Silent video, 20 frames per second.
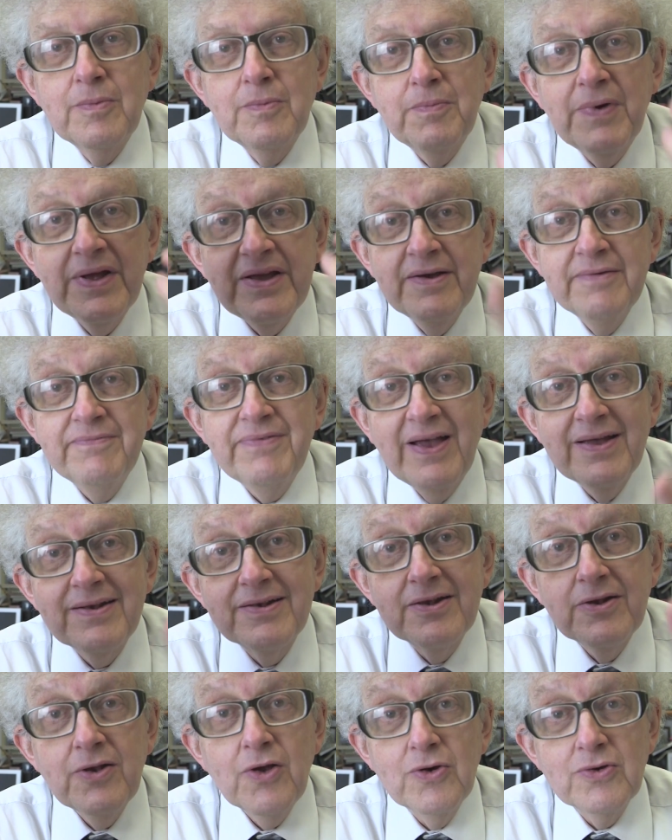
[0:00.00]
We have
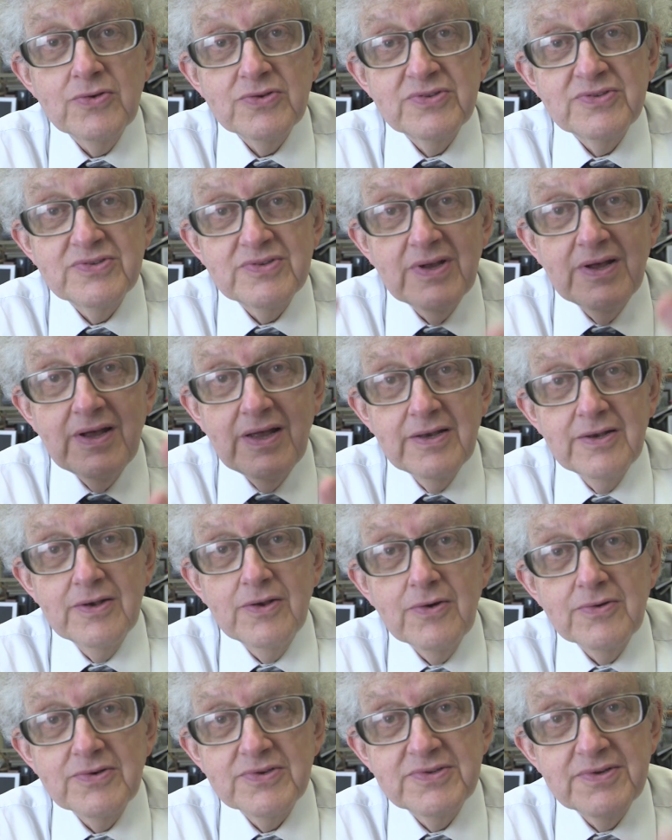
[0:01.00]
had lots and
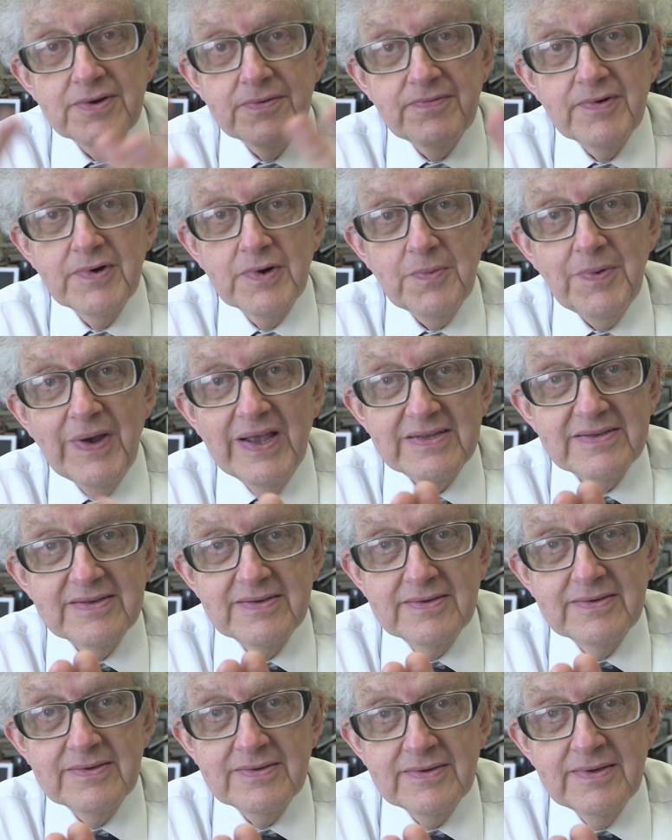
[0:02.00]
lots of
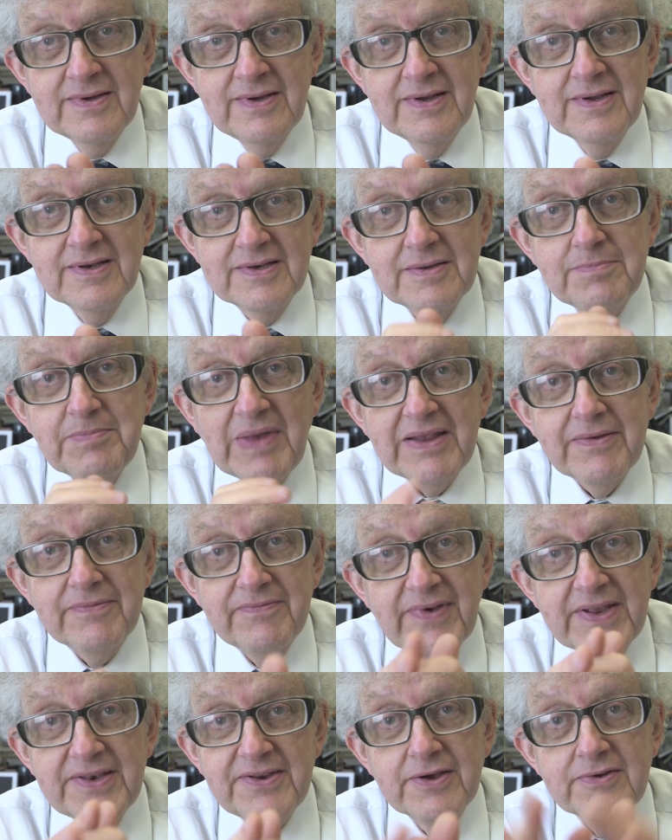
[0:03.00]
requests to make
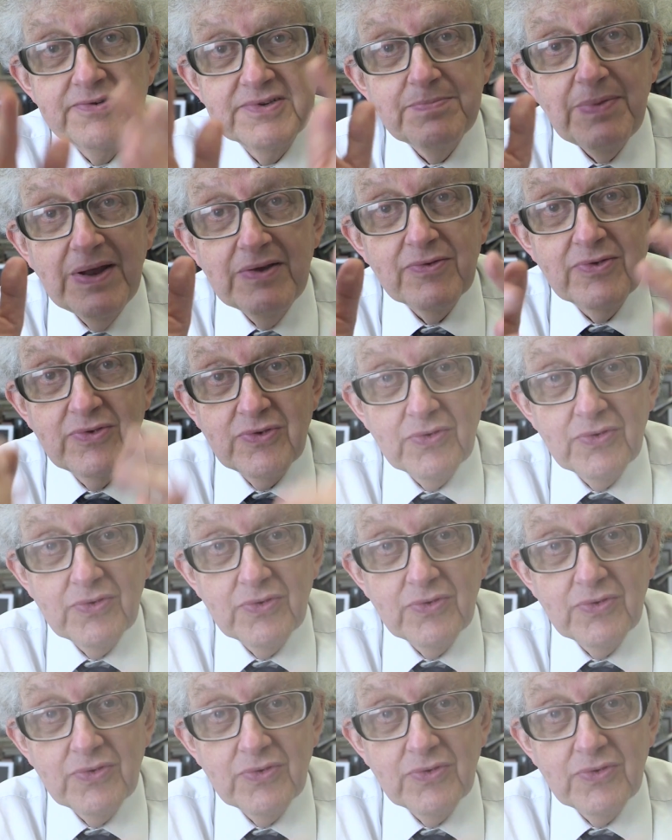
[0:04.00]
videos about